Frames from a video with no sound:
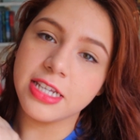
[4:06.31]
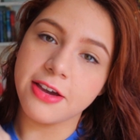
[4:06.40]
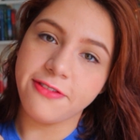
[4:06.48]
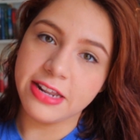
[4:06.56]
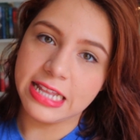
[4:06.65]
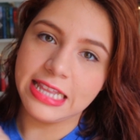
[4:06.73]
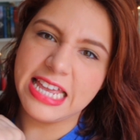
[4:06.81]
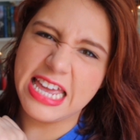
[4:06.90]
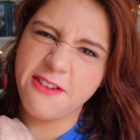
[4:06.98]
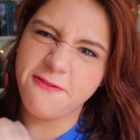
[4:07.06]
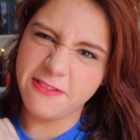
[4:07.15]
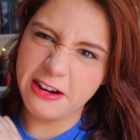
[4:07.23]

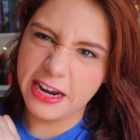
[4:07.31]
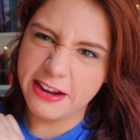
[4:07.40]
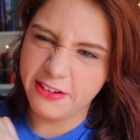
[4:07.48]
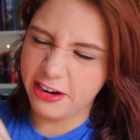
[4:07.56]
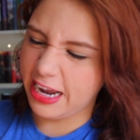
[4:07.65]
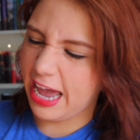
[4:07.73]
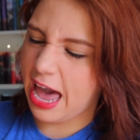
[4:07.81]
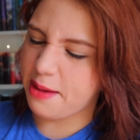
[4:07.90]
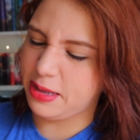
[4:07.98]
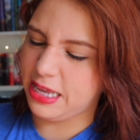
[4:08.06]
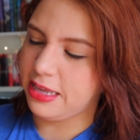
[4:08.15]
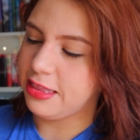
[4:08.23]
definitely very, very
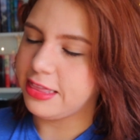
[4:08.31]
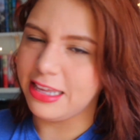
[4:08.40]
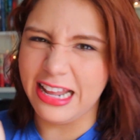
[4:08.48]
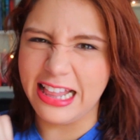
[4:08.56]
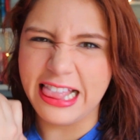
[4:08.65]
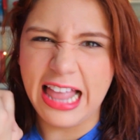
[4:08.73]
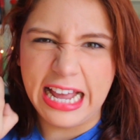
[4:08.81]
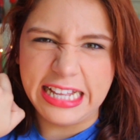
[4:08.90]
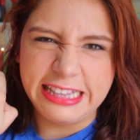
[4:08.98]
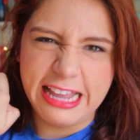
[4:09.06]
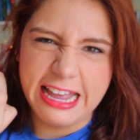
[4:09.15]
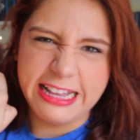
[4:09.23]
happy that I
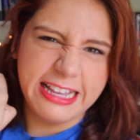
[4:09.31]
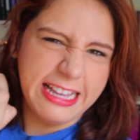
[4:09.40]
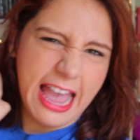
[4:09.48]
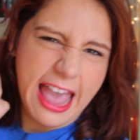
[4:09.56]
liked it.